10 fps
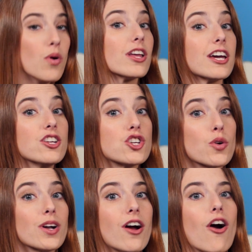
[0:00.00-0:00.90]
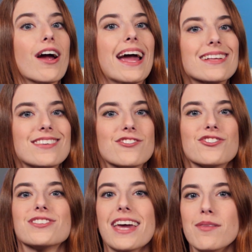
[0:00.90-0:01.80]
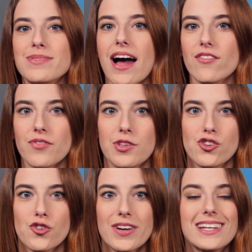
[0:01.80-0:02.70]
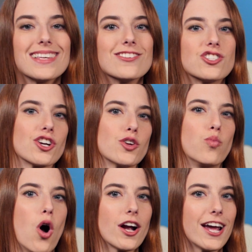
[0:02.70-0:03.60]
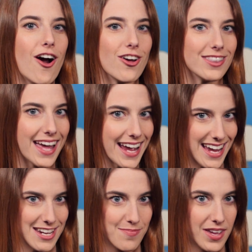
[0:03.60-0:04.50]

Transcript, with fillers: Well, in short, our ancestors came down from the trees and started walking on land.